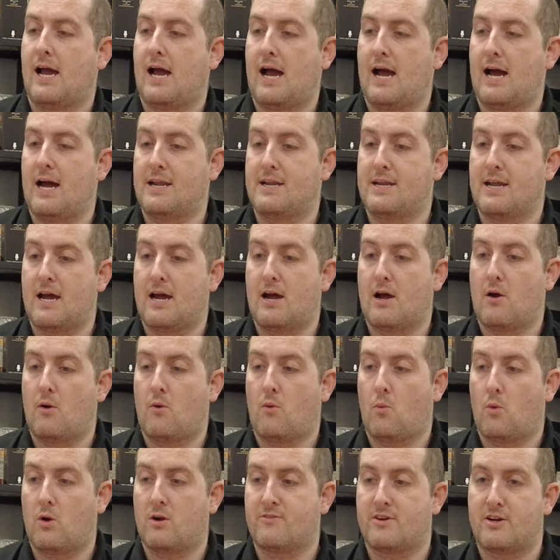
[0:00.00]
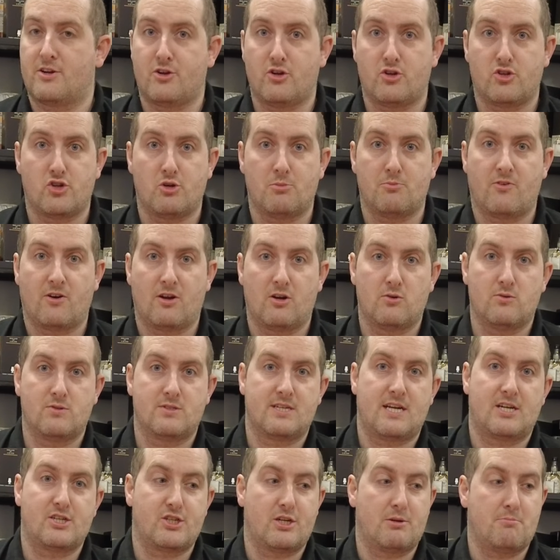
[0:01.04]
and uh, one of our YouTube
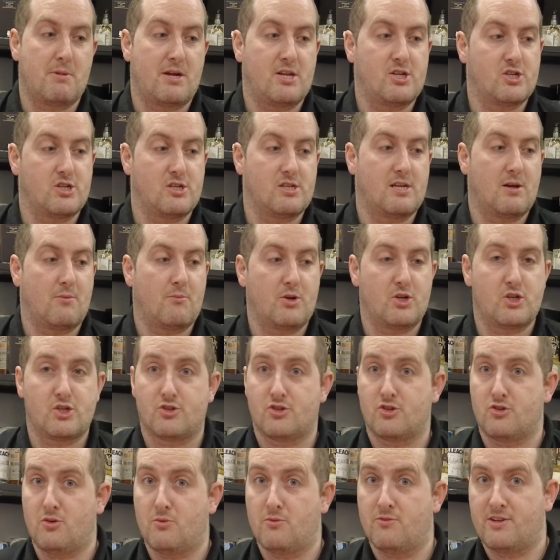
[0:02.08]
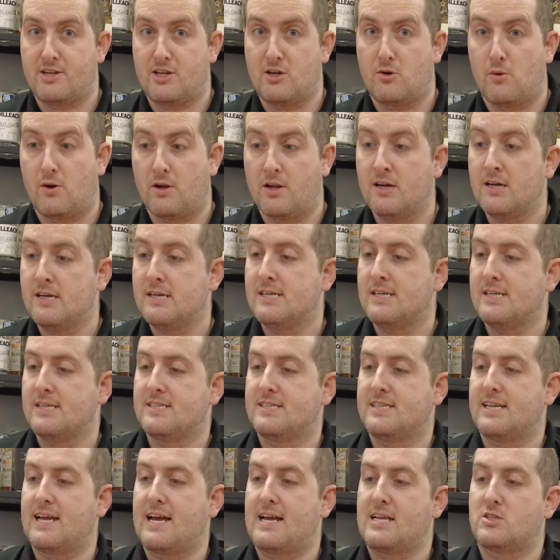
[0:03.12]
followers actually mentioned that we should do a video on it,
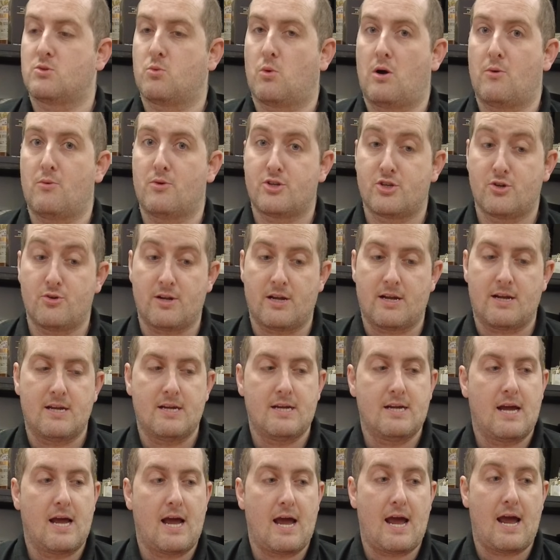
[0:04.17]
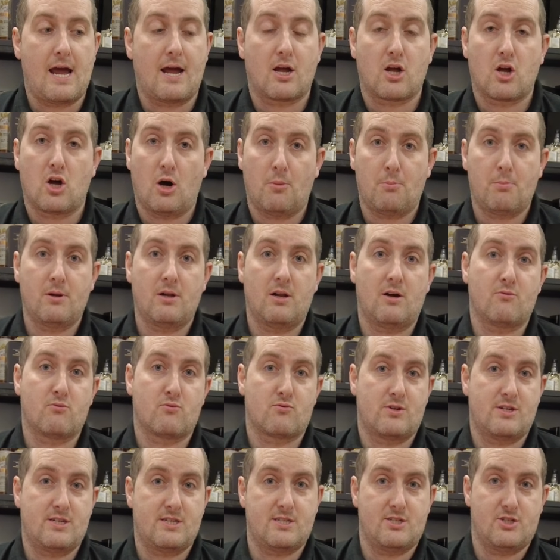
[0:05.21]
so that's why we're doing it. A uh, couple of
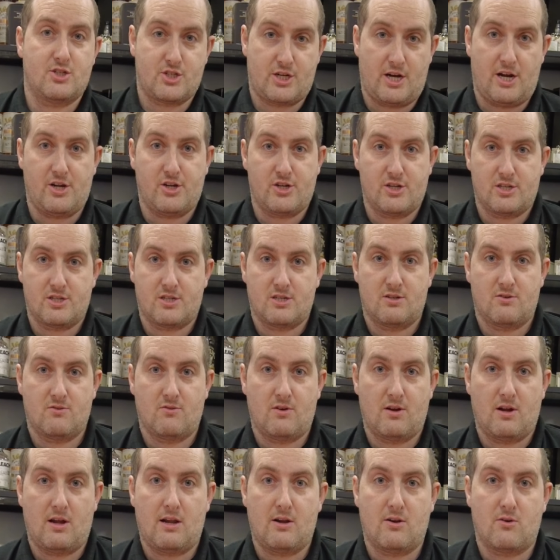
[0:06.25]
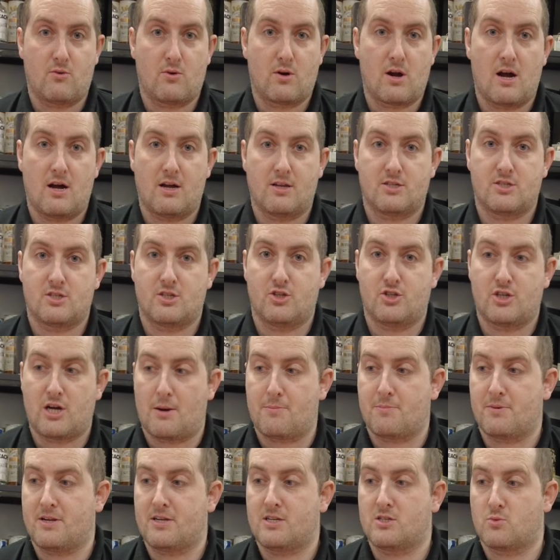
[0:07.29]
recent changes in regards to
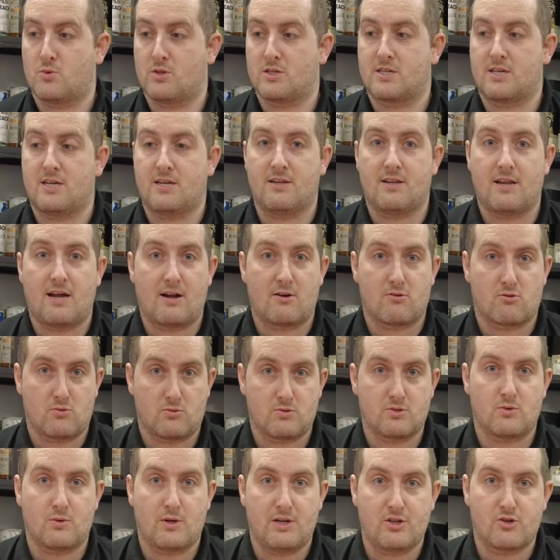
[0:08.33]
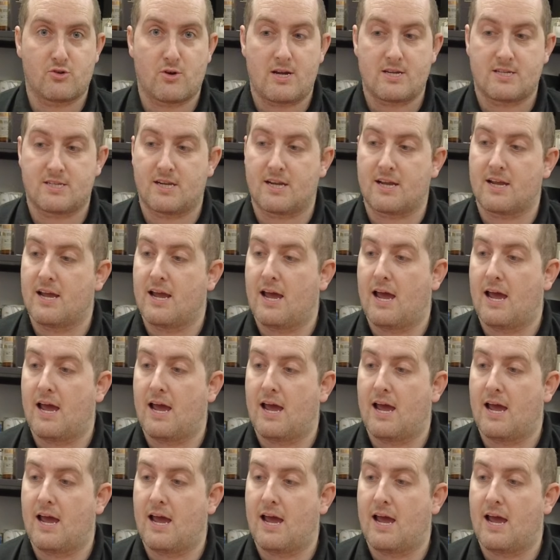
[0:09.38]
Japanese whiskey that are also interesting.